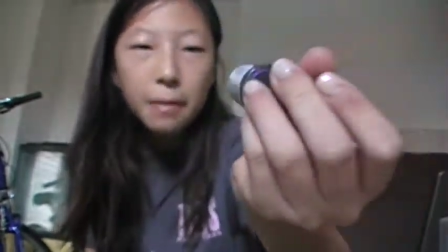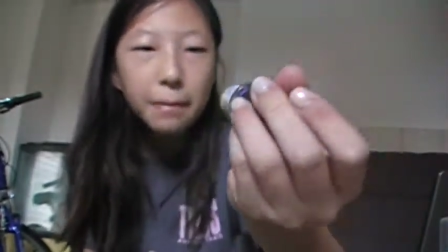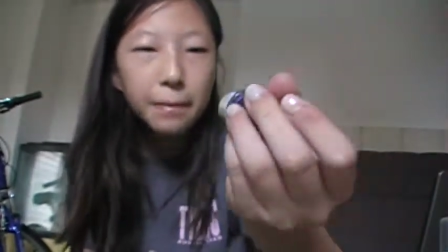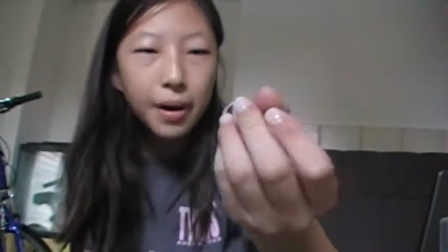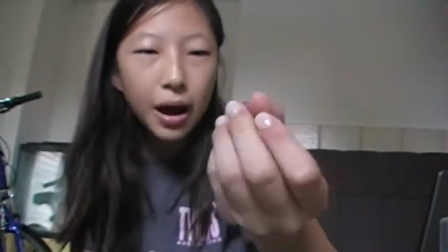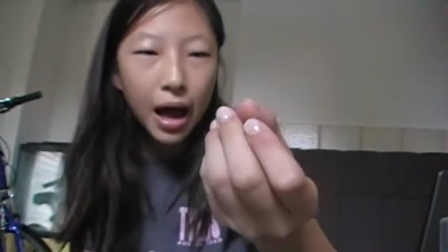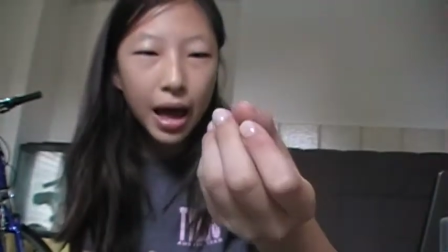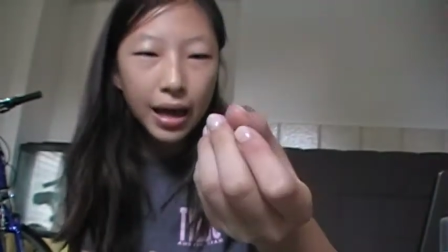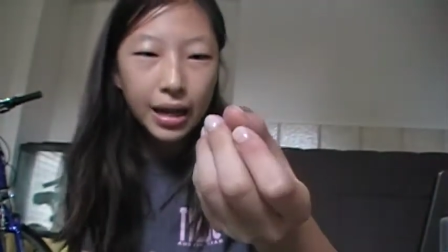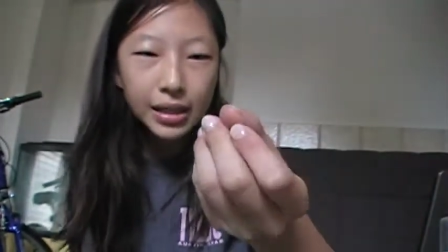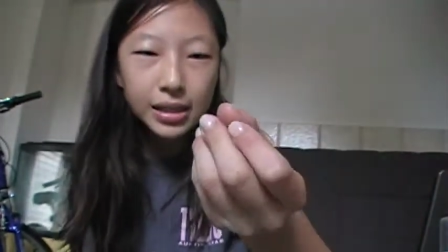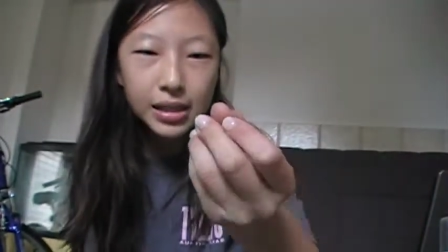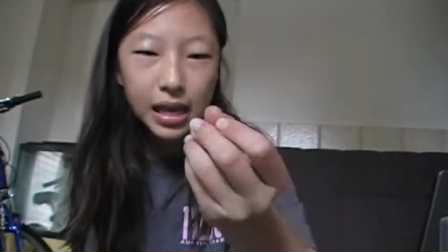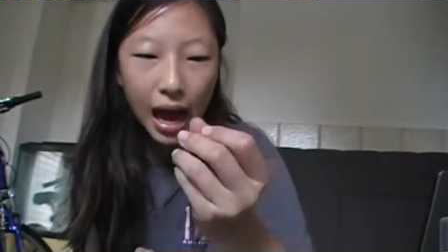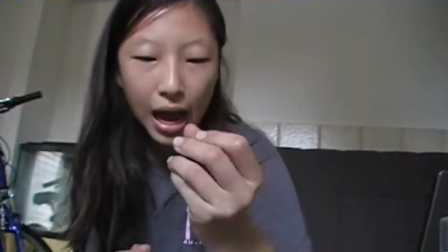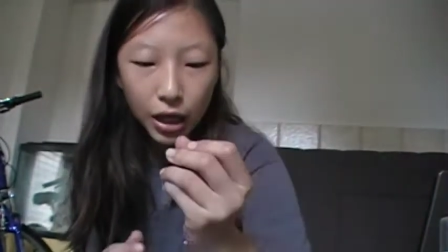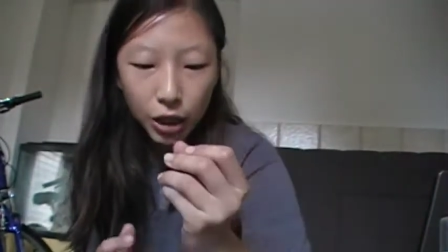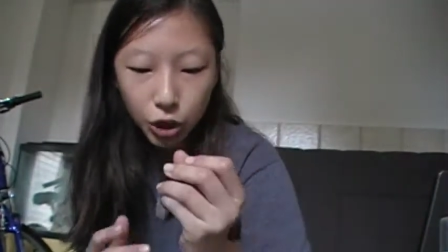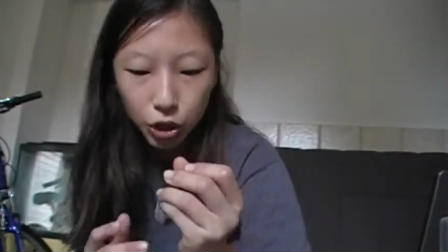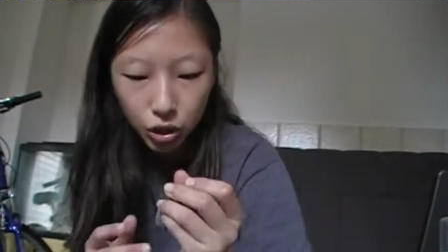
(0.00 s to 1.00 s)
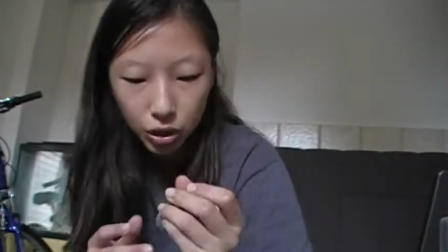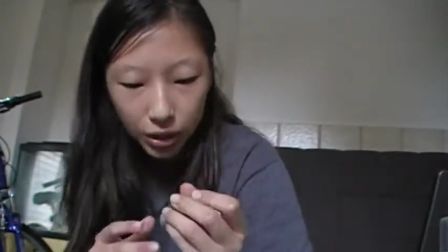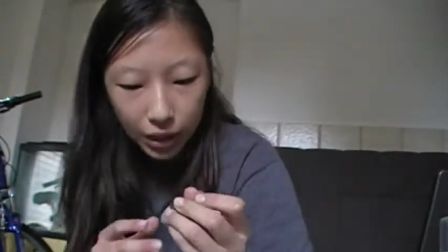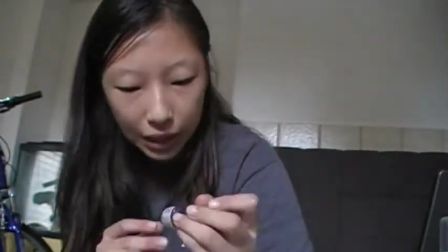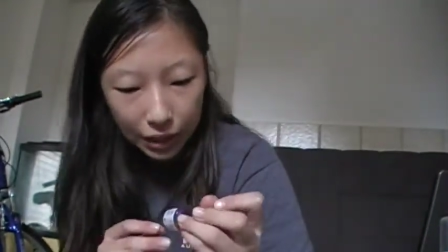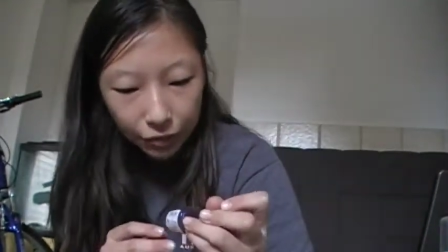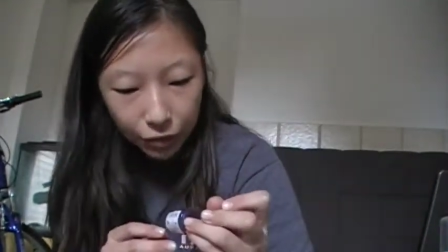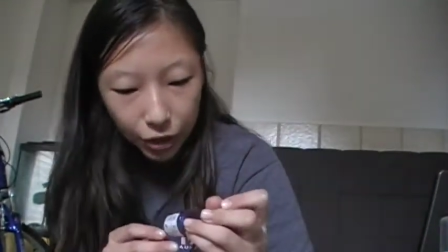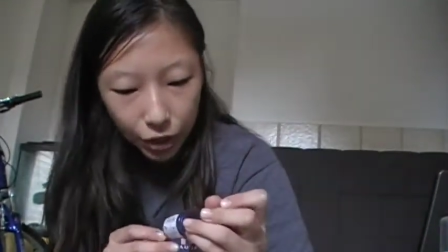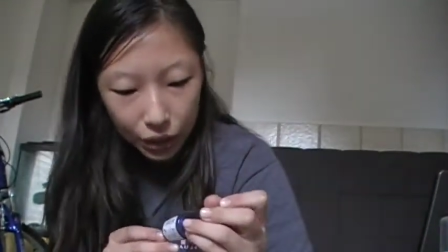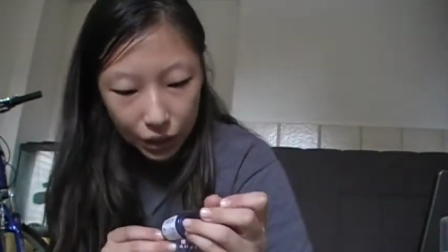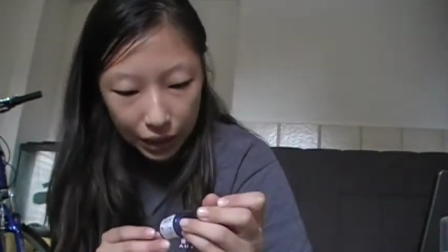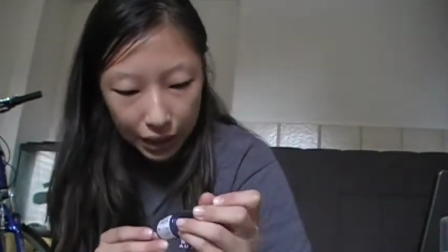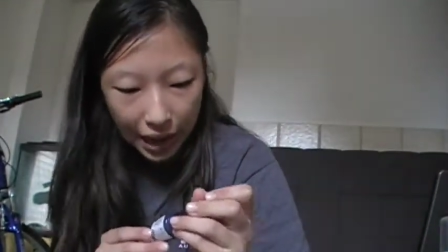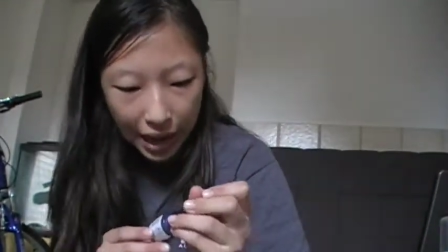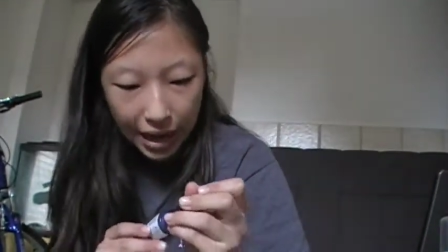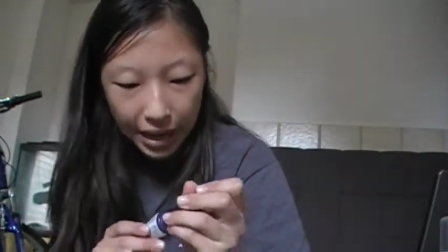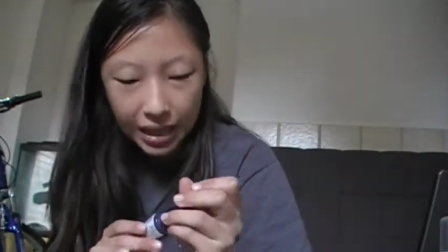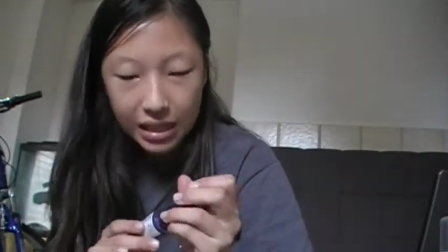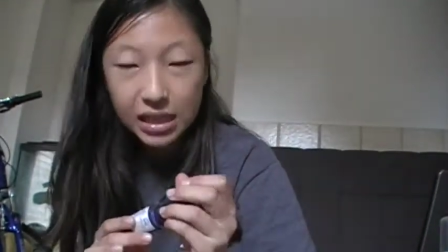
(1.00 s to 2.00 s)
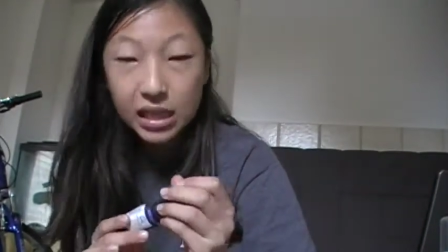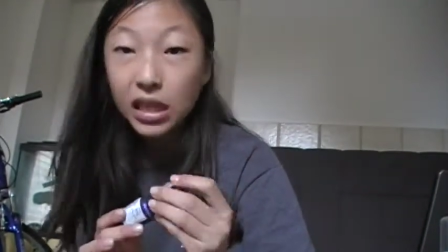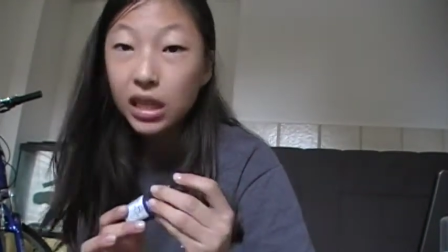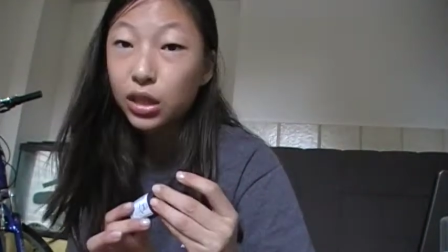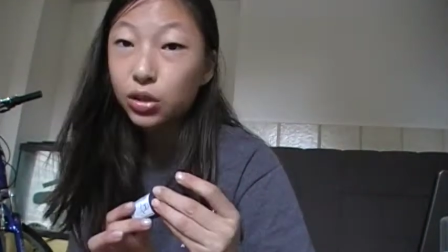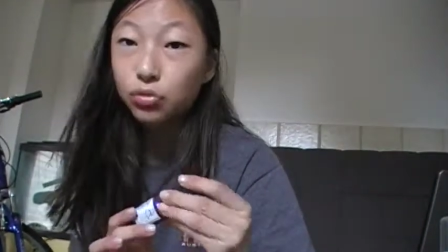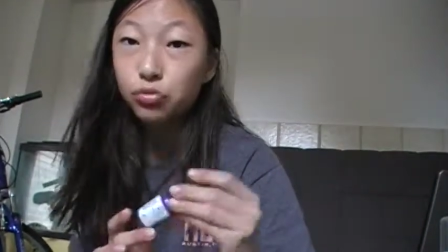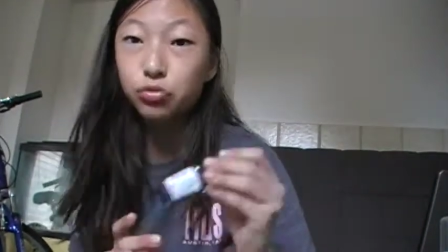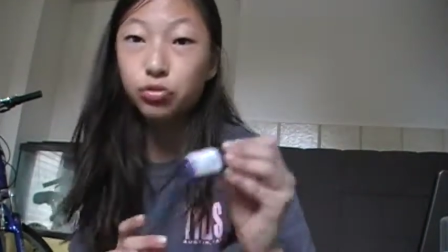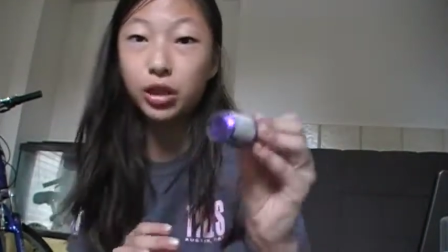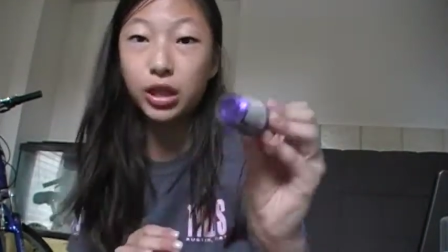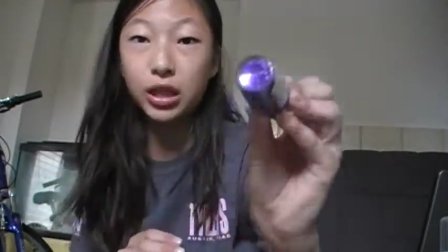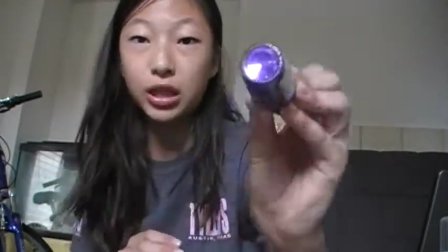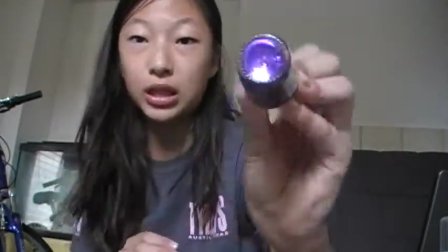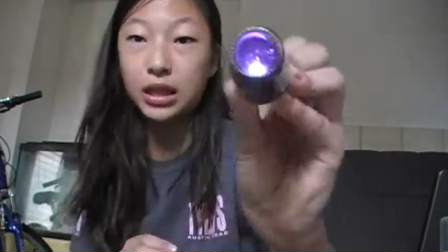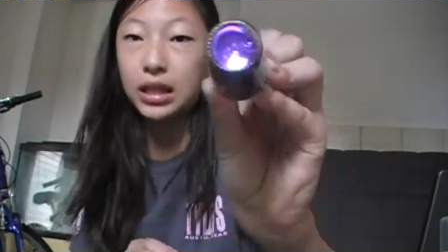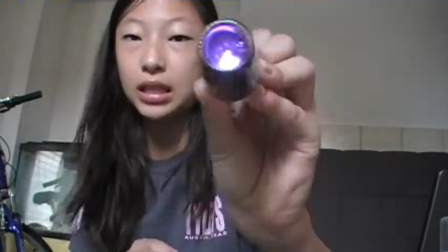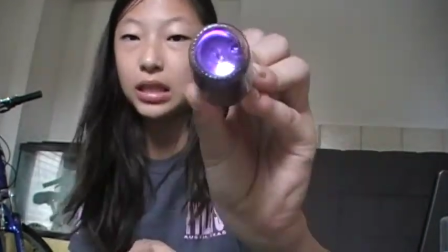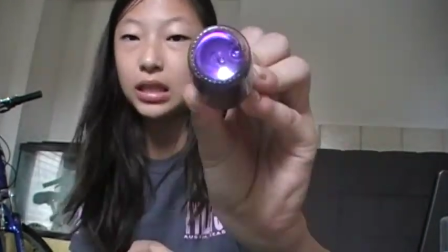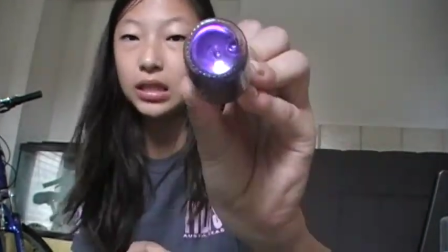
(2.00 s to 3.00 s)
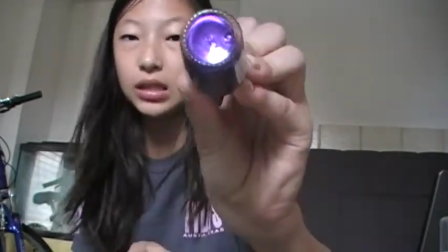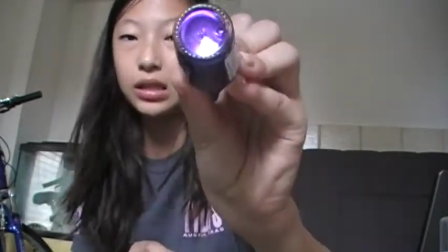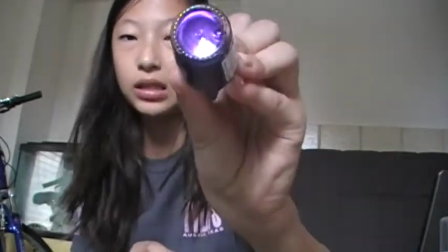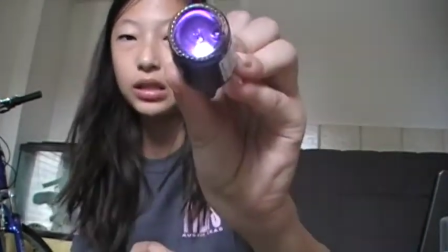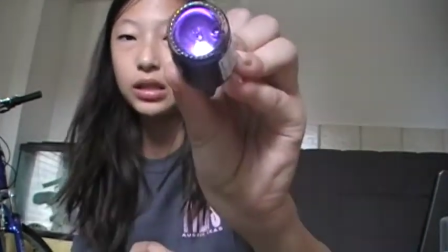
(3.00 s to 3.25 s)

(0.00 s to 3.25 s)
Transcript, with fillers: but it's actually, if you look at it, it's like a really